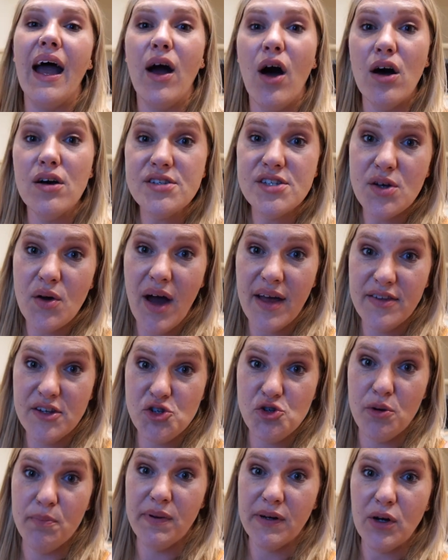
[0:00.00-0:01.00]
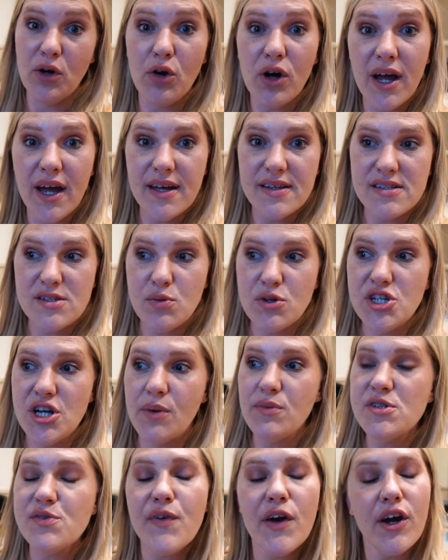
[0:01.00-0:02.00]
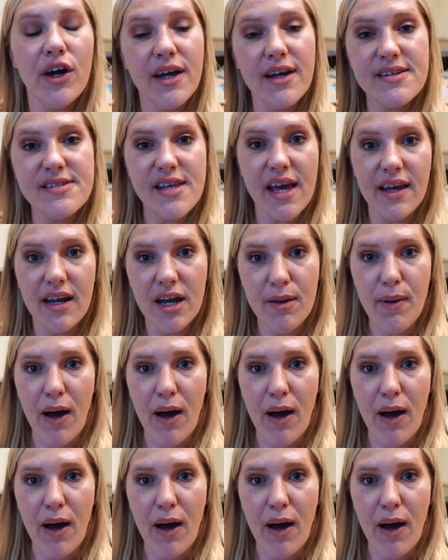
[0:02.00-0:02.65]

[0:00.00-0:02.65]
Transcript: I also had the shrimp and grits, which I was very excited